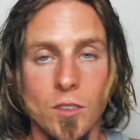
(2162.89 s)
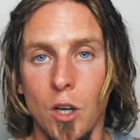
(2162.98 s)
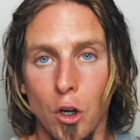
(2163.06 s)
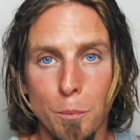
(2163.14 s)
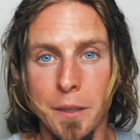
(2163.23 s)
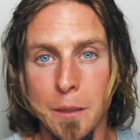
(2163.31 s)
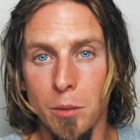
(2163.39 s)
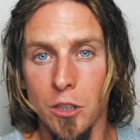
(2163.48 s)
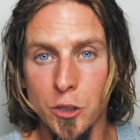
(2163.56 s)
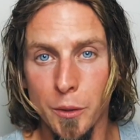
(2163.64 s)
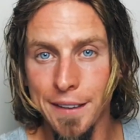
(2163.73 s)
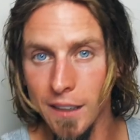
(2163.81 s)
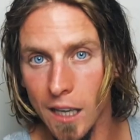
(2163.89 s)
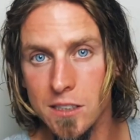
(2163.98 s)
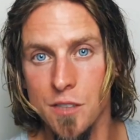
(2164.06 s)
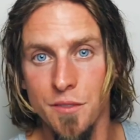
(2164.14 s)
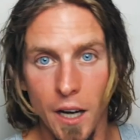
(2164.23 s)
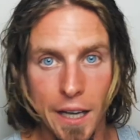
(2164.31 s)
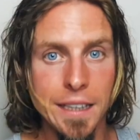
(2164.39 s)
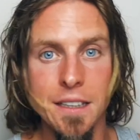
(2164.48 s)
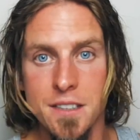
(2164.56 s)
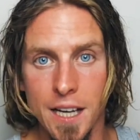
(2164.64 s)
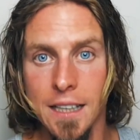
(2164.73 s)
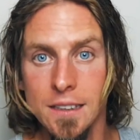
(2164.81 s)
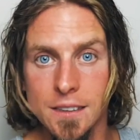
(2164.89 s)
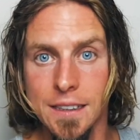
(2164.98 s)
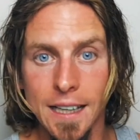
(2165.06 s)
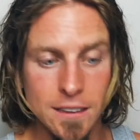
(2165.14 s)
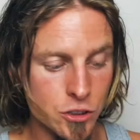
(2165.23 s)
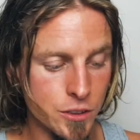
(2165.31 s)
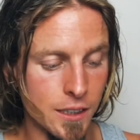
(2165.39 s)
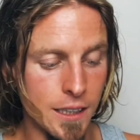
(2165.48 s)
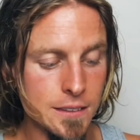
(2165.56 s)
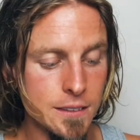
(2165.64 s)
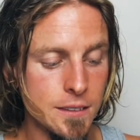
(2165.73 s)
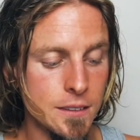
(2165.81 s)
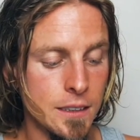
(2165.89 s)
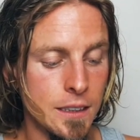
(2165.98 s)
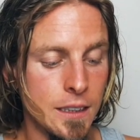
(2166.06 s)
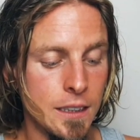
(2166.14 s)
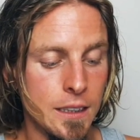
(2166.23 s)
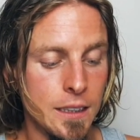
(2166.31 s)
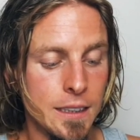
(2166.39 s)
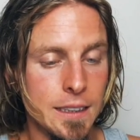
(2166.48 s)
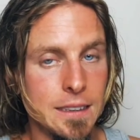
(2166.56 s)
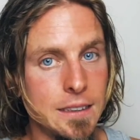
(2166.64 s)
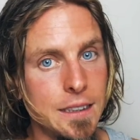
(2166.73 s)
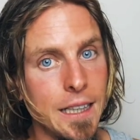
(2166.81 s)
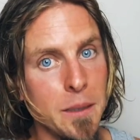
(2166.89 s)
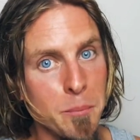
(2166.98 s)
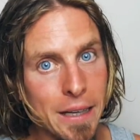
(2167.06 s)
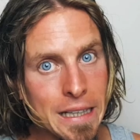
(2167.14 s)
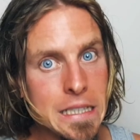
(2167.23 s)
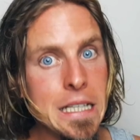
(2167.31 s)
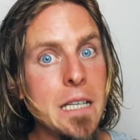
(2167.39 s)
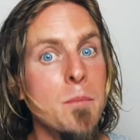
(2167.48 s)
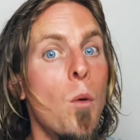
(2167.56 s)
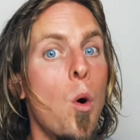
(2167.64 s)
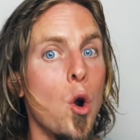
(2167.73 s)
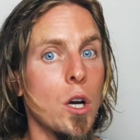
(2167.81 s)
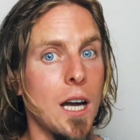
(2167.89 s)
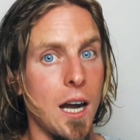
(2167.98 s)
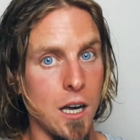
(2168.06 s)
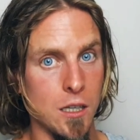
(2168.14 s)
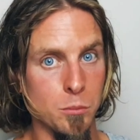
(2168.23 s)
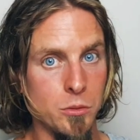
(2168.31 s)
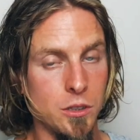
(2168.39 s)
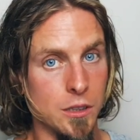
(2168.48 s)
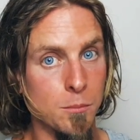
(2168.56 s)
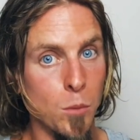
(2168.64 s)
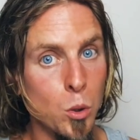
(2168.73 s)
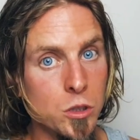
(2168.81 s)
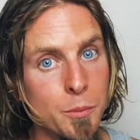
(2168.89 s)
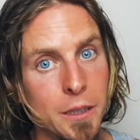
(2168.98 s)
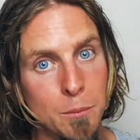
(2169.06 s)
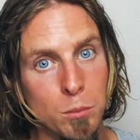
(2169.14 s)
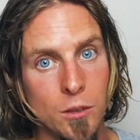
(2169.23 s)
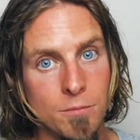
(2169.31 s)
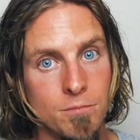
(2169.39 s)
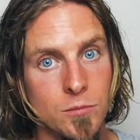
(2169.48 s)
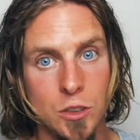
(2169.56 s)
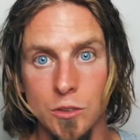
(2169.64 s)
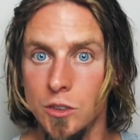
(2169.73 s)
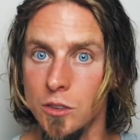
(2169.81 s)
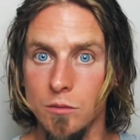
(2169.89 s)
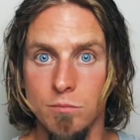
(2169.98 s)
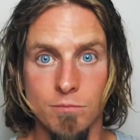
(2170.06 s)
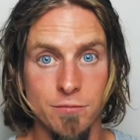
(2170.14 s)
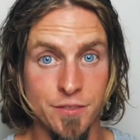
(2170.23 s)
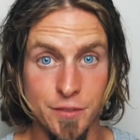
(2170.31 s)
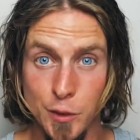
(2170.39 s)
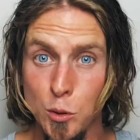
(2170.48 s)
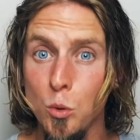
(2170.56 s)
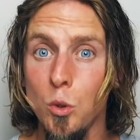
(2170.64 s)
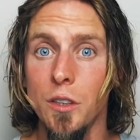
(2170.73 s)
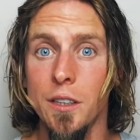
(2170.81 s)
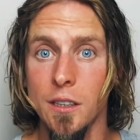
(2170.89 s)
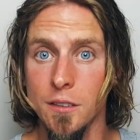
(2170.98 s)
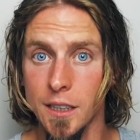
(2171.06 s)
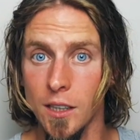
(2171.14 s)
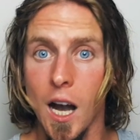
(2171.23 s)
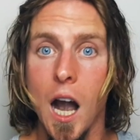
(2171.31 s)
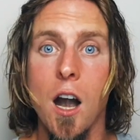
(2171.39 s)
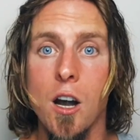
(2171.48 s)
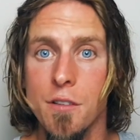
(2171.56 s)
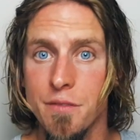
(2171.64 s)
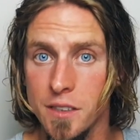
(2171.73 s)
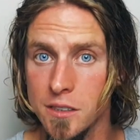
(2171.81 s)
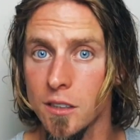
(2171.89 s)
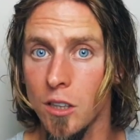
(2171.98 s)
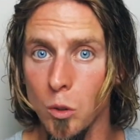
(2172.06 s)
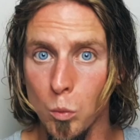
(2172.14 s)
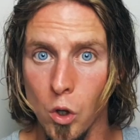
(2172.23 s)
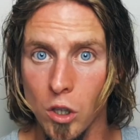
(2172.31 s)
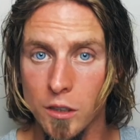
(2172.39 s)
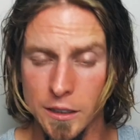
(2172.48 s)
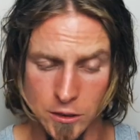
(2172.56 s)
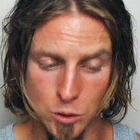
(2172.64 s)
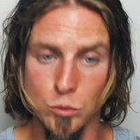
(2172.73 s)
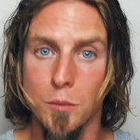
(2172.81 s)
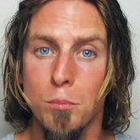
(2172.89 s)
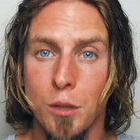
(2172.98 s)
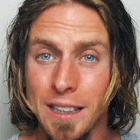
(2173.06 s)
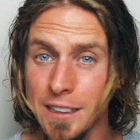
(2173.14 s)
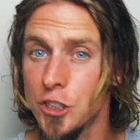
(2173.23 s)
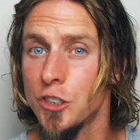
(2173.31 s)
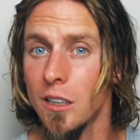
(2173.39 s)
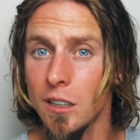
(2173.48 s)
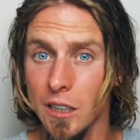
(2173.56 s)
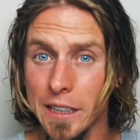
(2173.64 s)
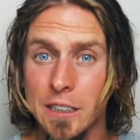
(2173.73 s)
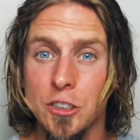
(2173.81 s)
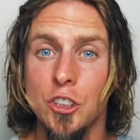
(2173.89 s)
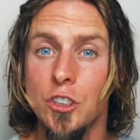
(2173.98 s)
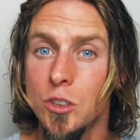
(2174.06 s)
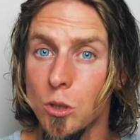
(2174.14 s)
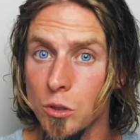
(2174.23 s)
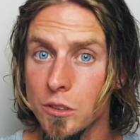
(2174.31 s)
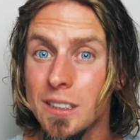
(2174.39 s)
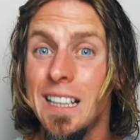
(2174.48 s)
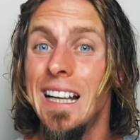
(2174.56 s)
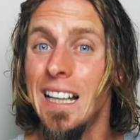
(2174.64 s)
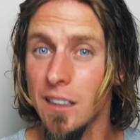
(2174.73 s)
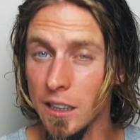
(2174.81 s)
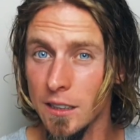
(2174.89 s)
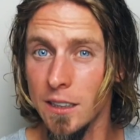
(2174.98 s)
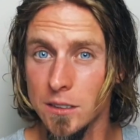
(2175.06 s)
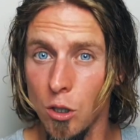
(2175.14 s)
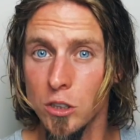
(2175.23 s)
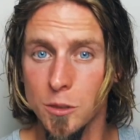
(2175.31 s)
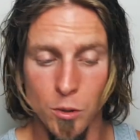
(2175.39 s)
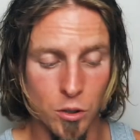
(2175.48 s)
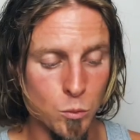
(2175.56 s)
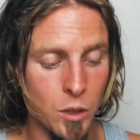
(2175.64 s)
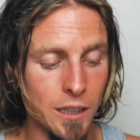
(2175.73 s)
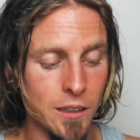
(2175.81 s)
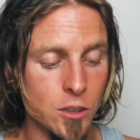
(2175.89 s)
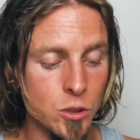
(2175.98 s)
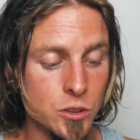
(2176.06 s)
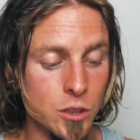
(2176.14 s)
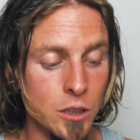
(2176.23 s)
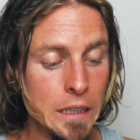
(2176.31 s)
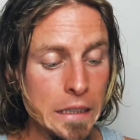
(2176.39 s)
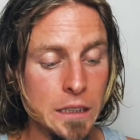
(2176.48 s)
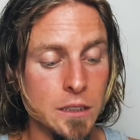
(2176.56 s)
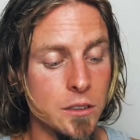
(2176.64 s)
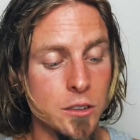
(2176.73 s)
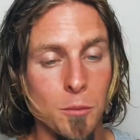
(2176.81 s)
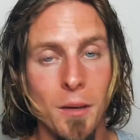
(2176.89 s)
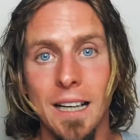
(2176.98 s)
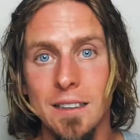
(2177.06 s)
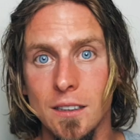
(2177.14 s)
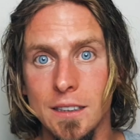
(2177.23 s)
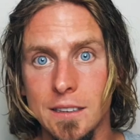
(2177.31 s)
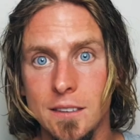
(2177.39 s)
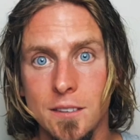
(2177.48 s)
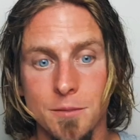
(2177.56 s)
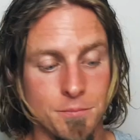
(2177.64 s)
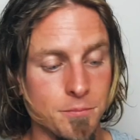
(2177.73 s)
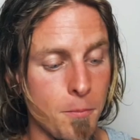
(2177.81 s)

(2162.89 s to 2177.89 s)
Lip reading: or people doing lots of high intensity exercise, they may need more carbs than most people to fuel their hard physical work and to replenish their glycogen stores, like I talked about a while ago. So some athletes